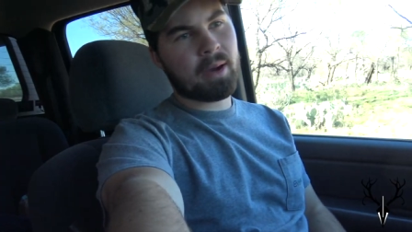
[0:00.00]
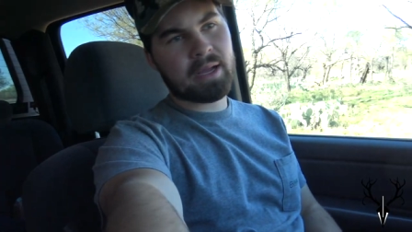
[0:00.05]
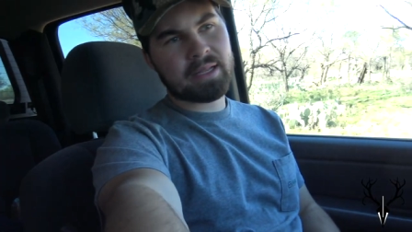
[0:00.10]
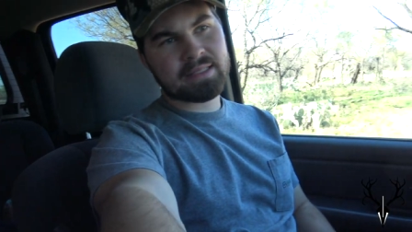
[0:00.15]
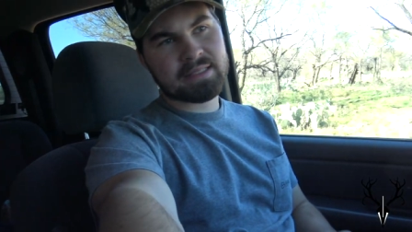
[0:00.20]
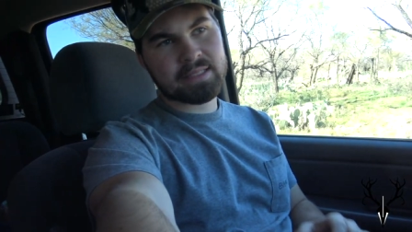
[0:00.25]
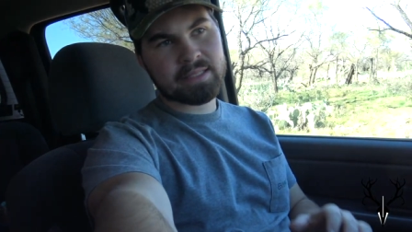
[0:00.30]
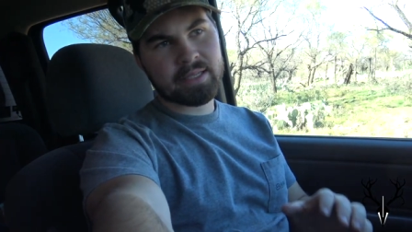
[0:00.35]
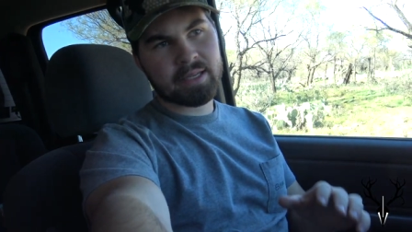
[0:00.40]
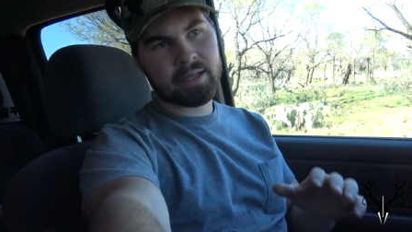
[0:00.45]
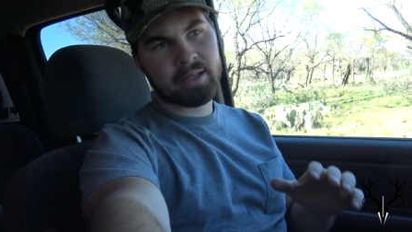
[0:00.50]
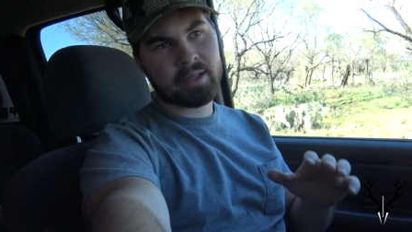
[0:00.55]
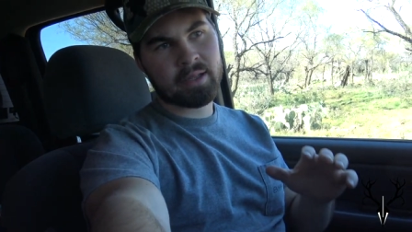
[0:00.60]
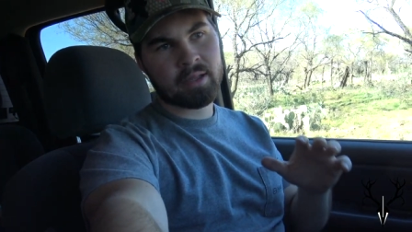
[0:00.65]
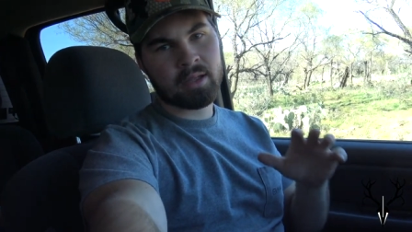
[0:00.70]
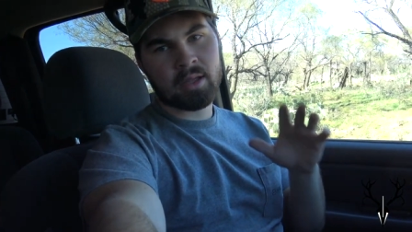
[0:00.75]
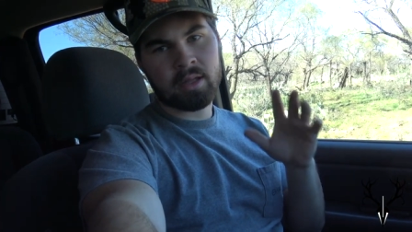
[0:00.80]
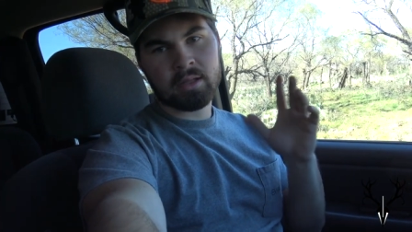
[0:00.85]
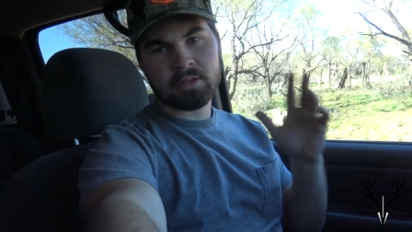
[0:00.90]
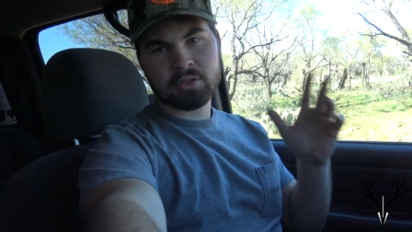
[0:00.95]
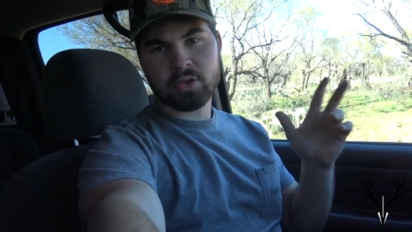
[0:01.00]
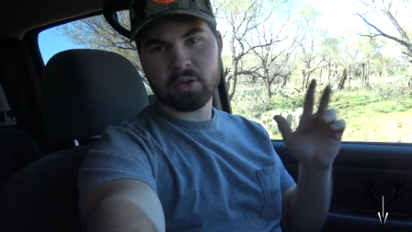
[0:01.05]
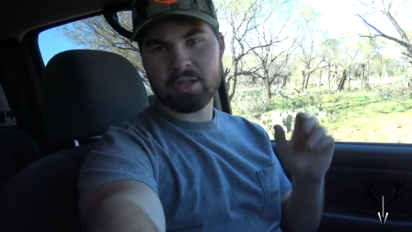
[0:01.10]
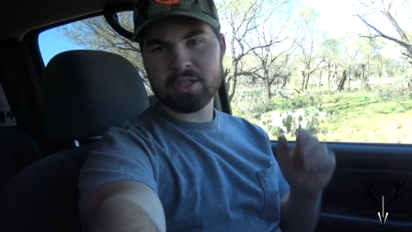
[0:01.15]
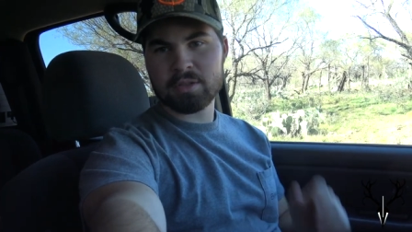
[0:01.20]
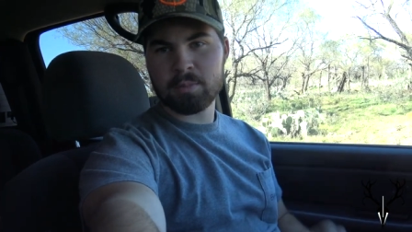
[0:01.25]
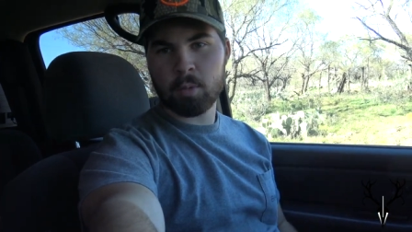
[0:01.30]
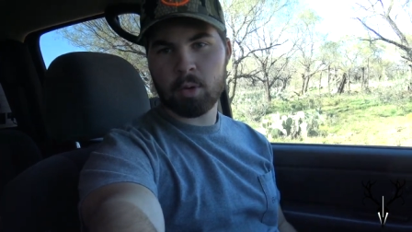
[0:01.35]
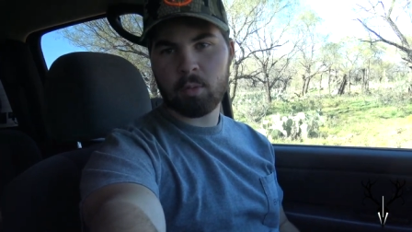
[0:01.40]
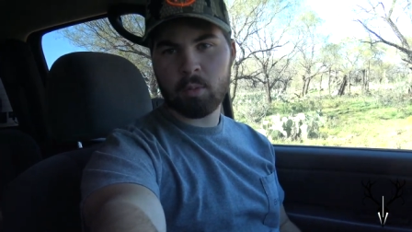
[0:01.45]
But, so
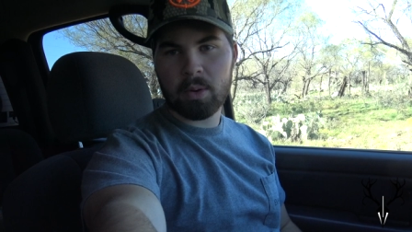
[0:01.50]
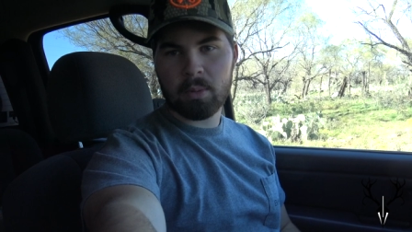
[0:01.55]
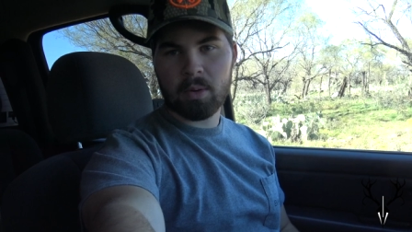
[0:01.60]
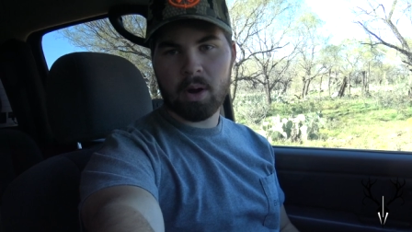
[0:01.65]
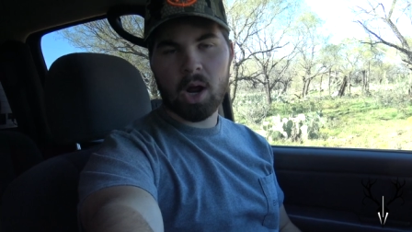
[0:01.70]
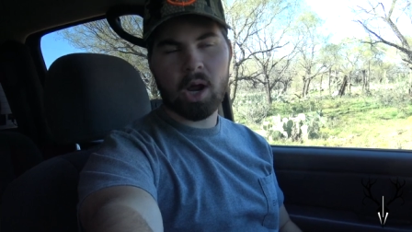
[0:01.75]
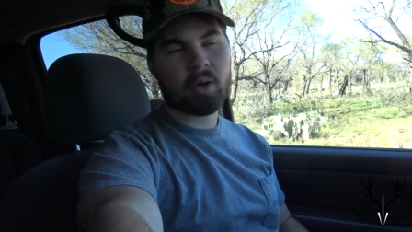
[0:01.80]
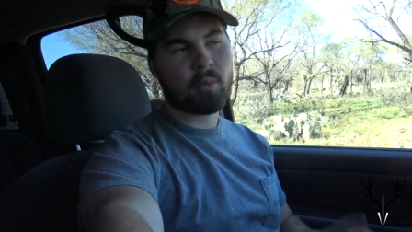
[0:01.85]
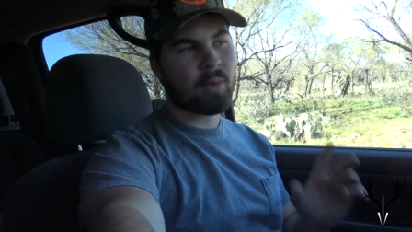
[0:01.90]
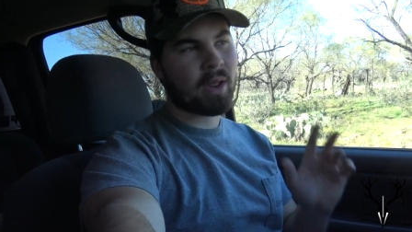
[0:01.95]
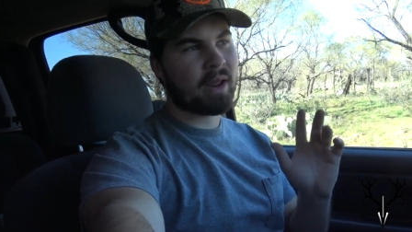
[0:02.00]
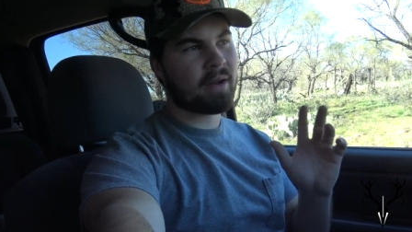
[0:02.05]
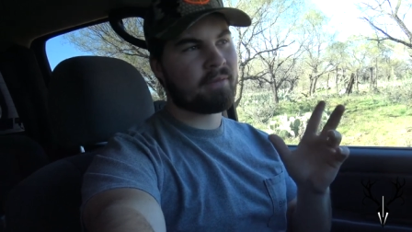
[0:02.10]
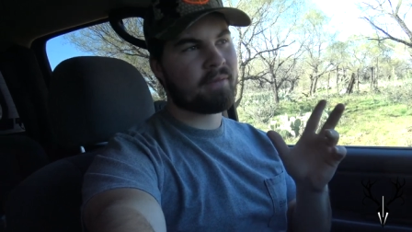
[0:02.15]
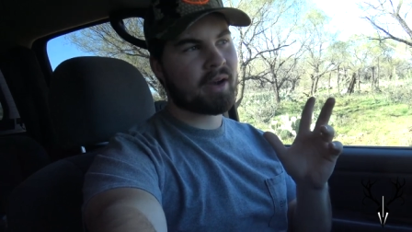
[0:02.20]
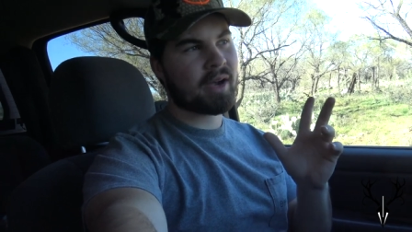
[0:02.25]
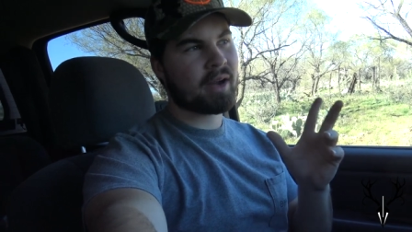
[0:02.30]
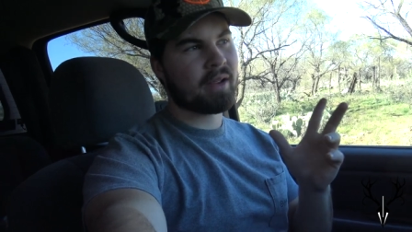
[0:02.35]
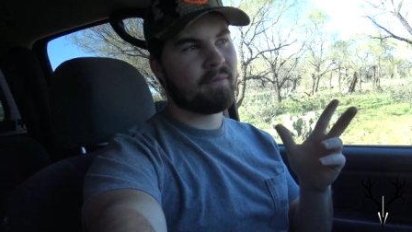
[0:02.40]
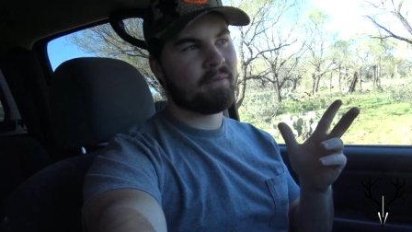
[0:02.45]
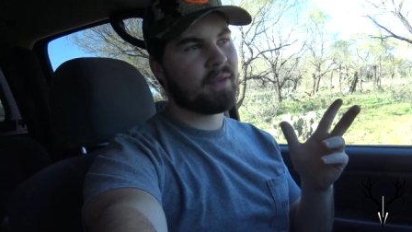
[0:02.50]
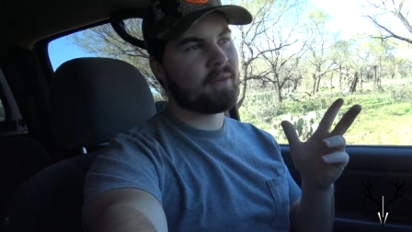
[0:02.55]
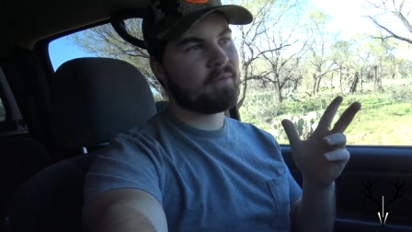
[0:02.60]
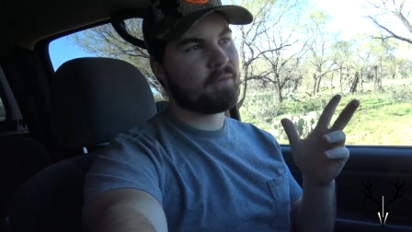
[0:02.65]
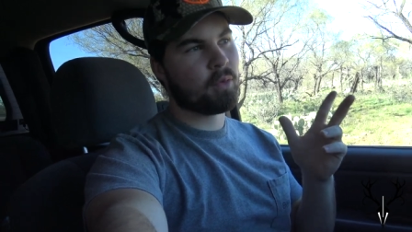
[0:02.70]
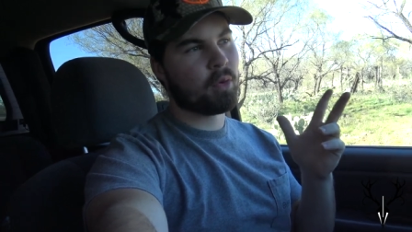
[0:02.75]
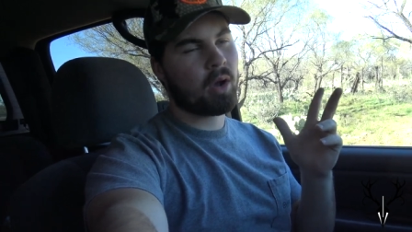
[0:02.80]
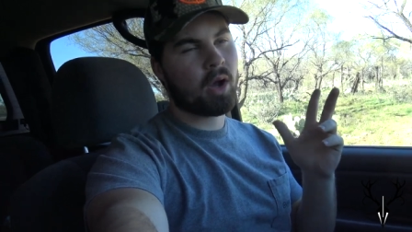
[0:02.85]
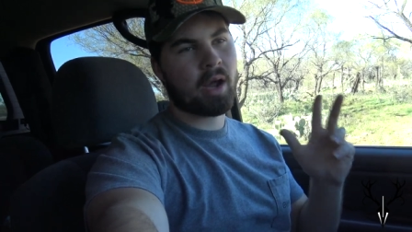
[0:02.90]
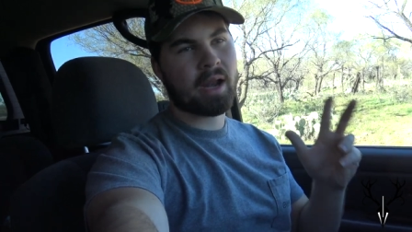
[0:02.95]
this morning we were hunting. We had a very
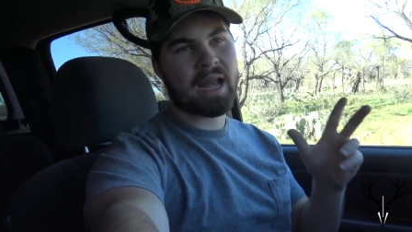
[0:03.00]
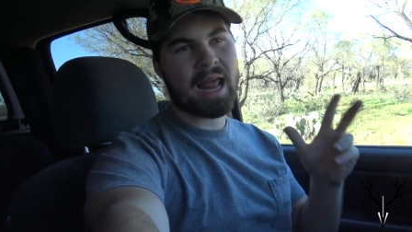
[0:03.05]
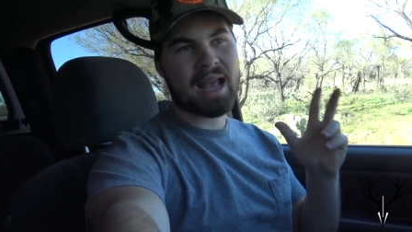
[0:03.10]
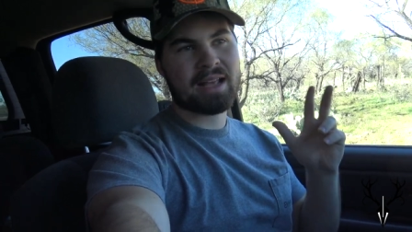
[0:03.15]
eventful hunt.